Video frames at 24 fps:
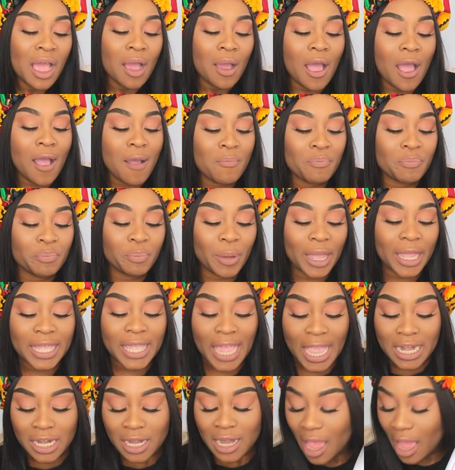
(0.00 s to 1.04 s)
But
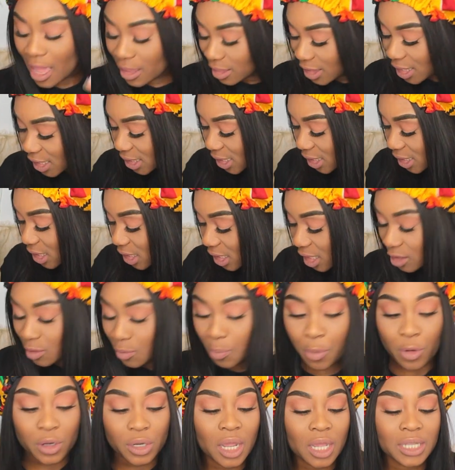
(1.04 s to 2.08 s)
again, this is another
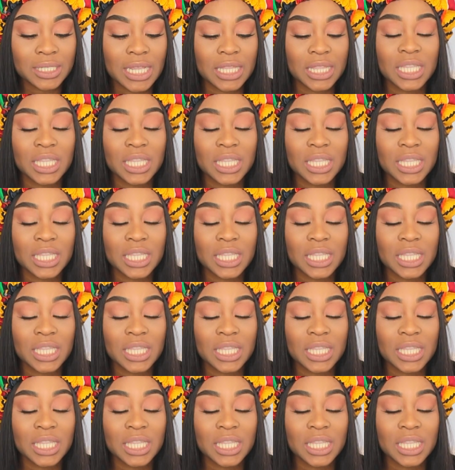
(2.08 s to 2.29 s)
product.